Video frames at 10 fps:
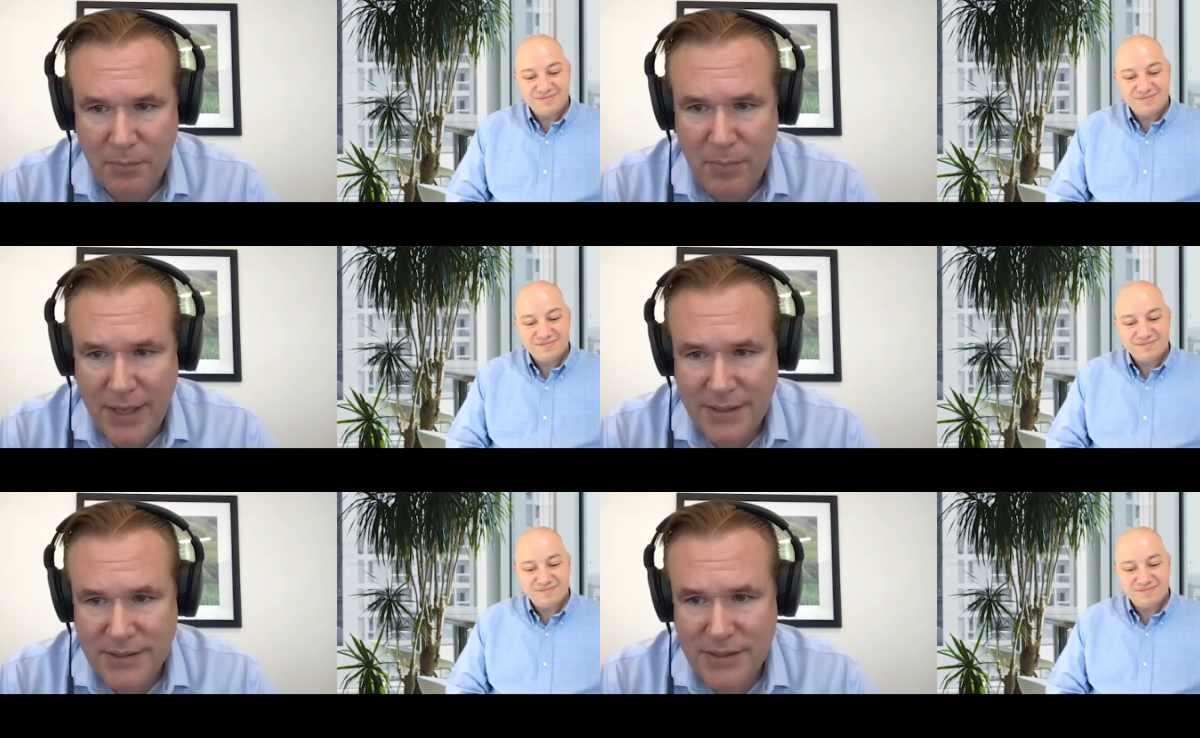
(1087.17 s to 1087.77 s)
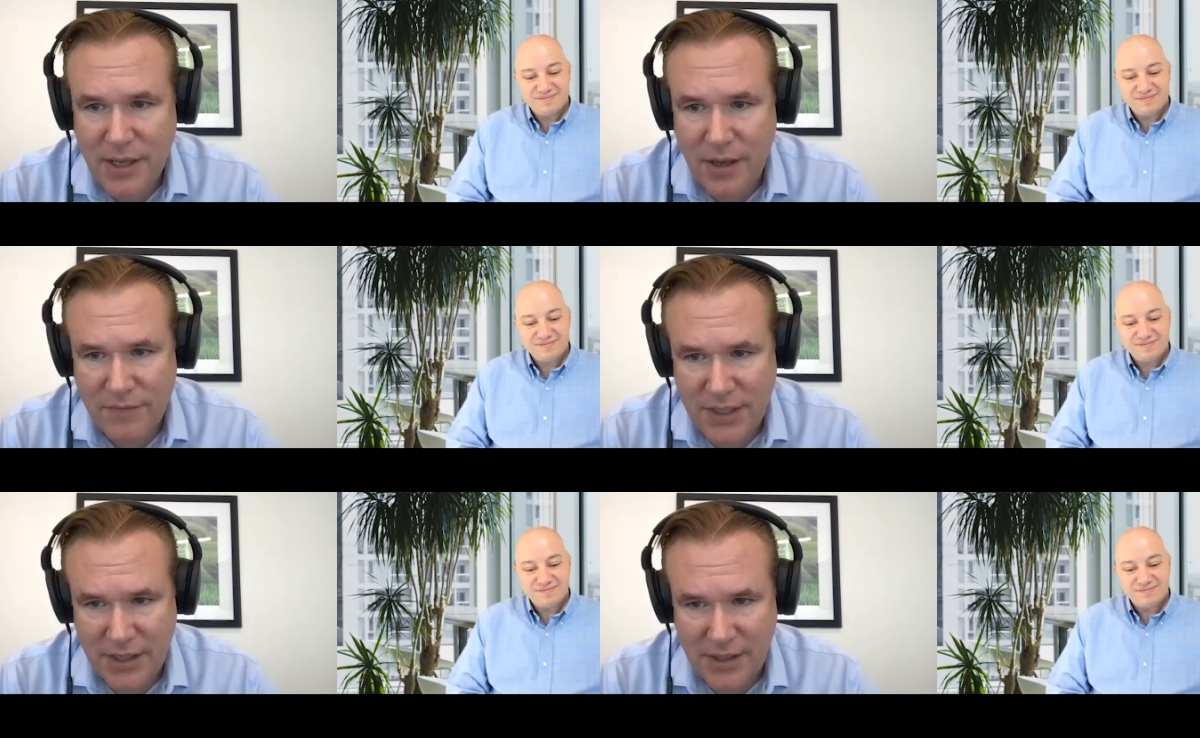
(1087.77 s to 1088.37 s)
Speaker 1: best of
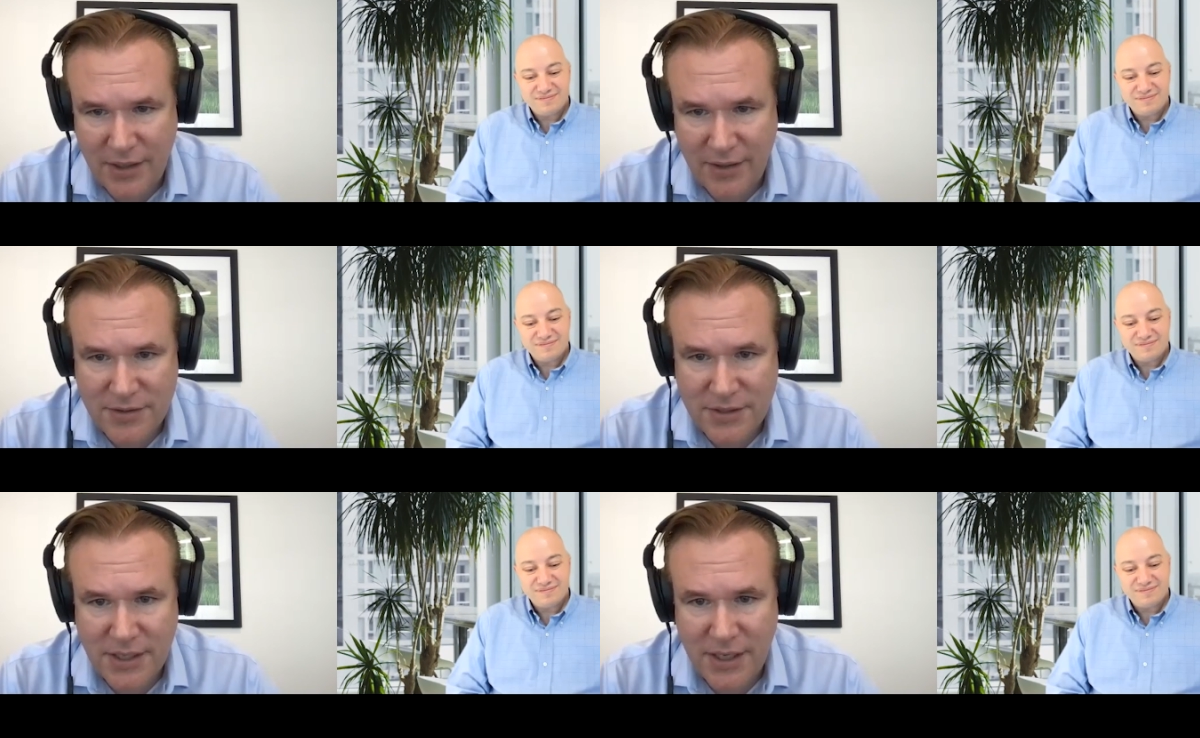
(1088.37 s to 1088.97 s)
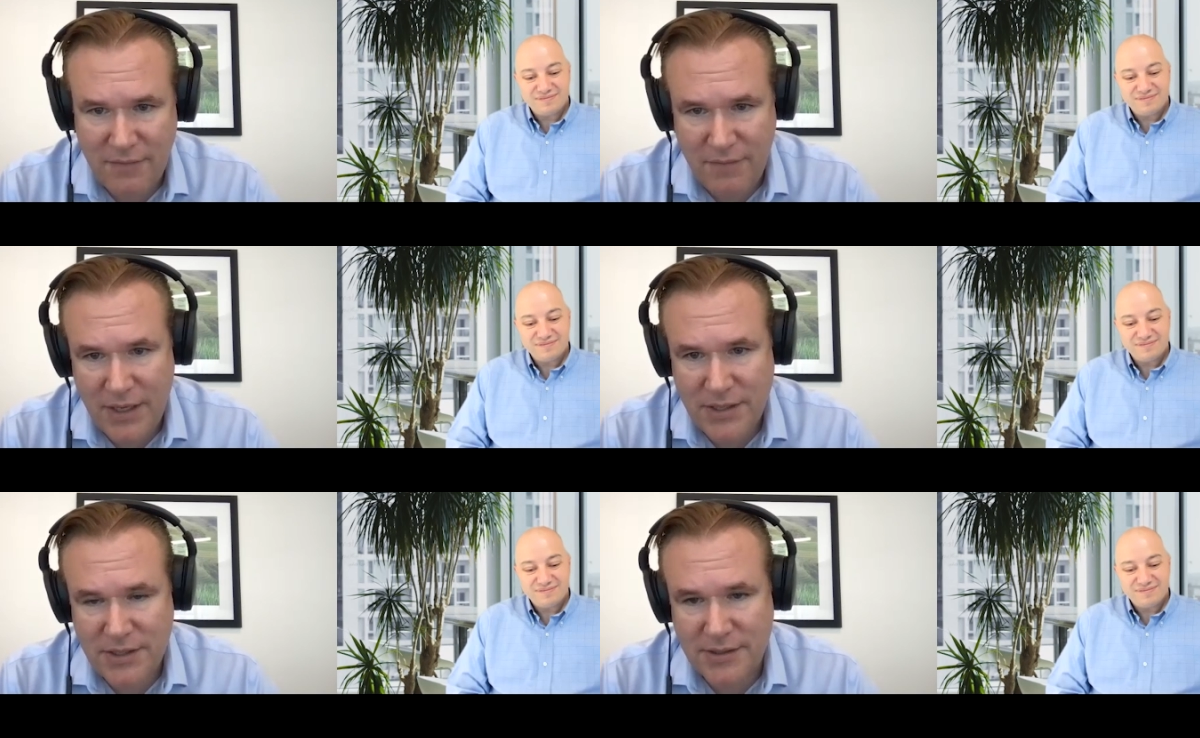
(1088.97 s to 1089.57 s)
technology
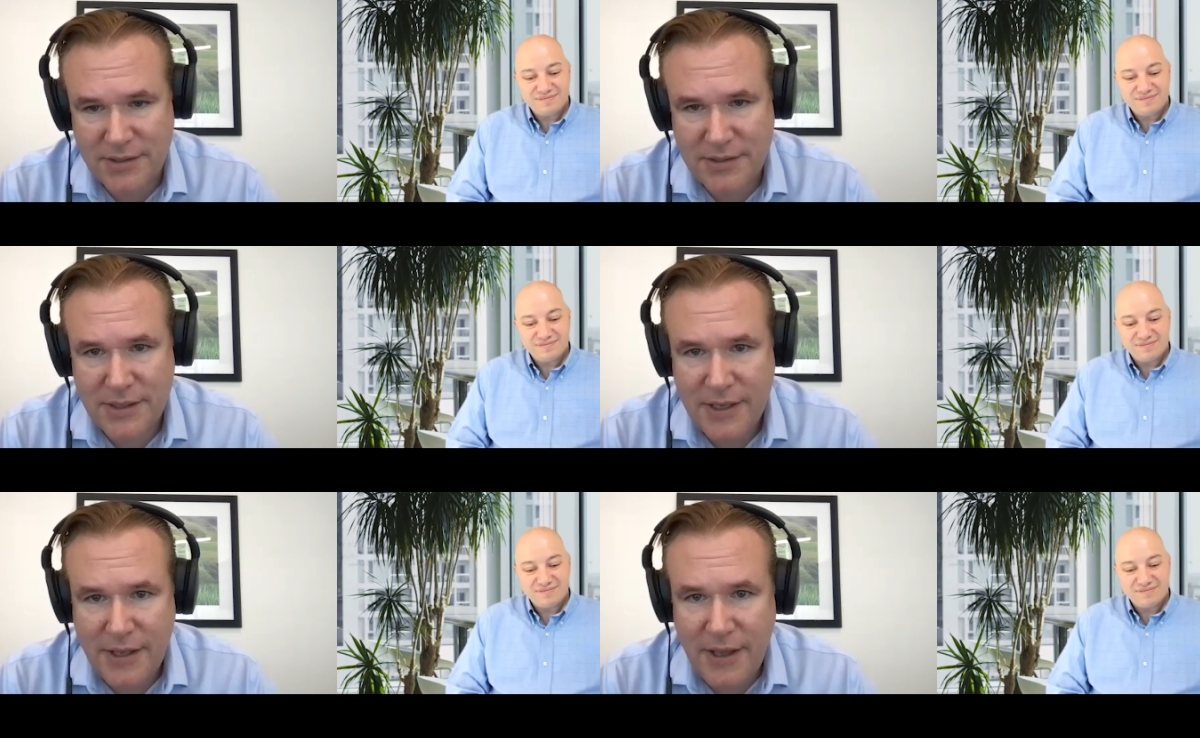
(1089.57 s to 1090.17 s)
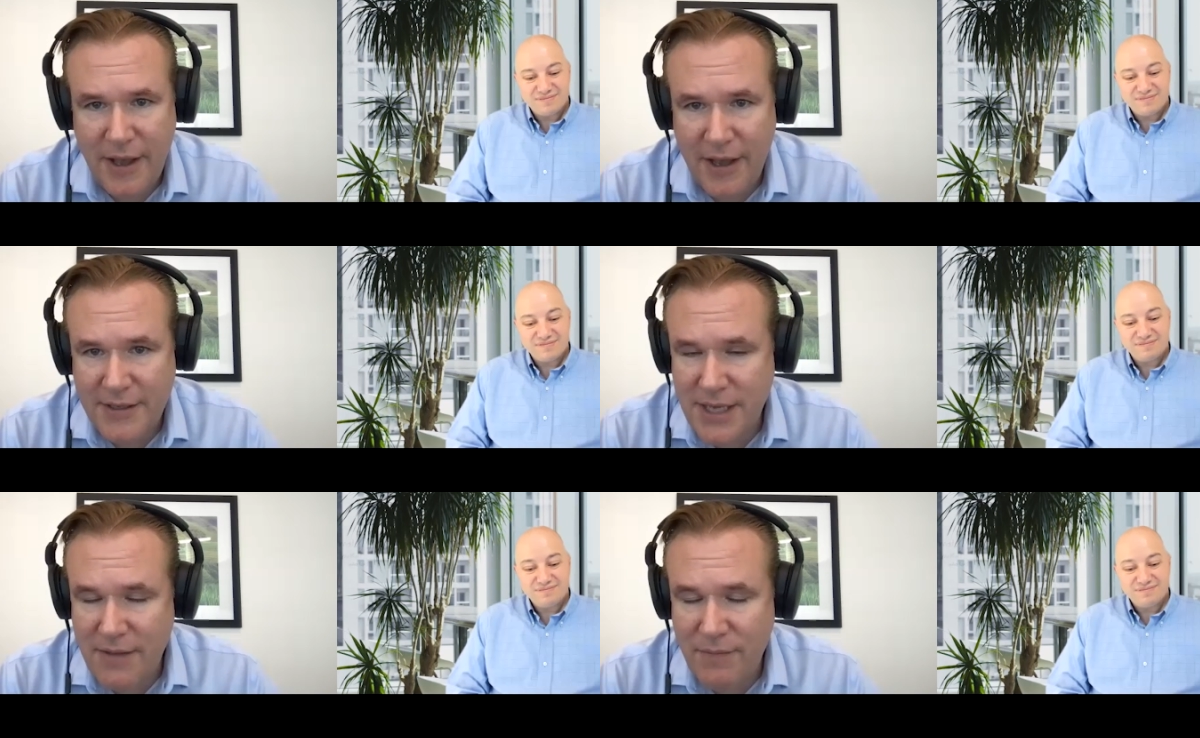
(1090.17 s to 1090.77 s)
innovations. Uh,
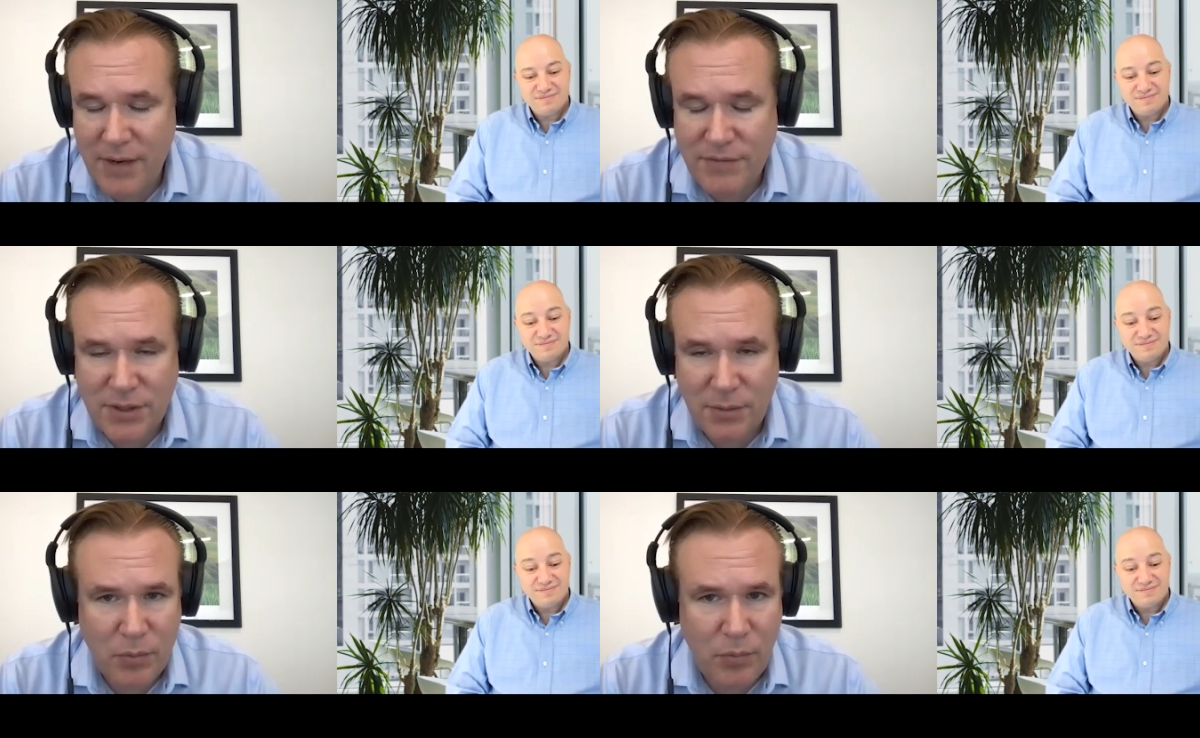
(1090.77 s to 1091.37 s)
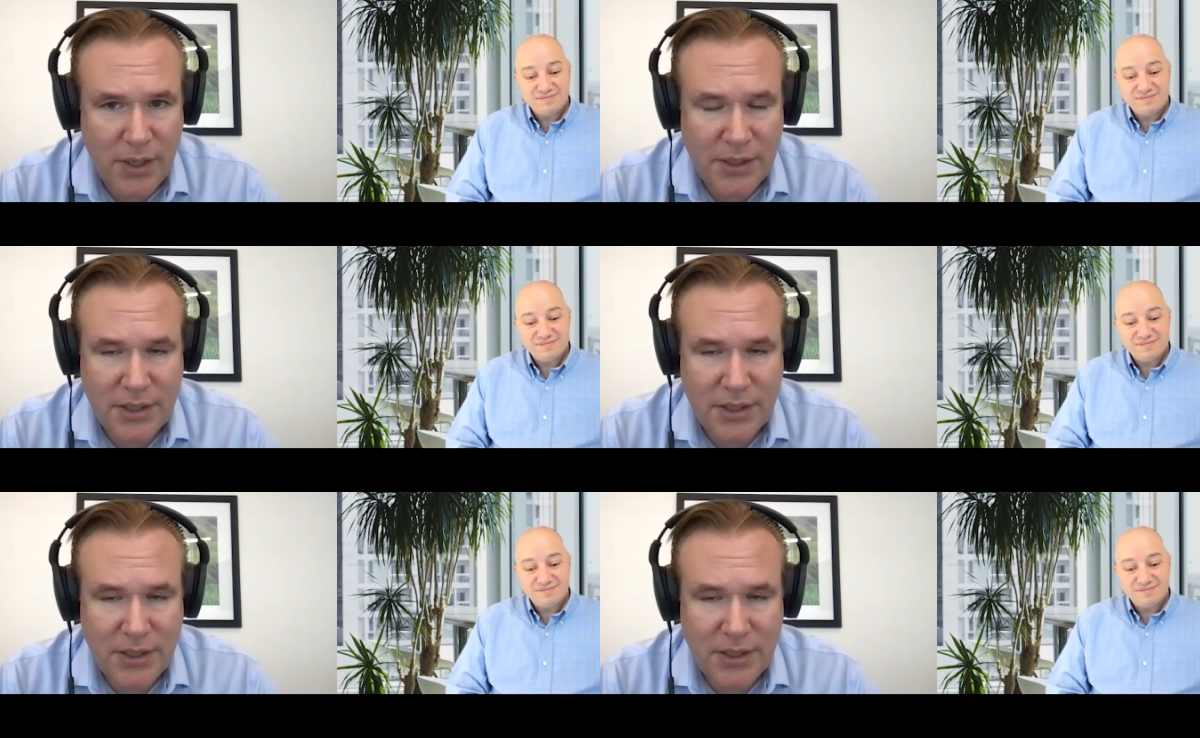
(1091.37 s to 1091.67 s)
David, if someone wanted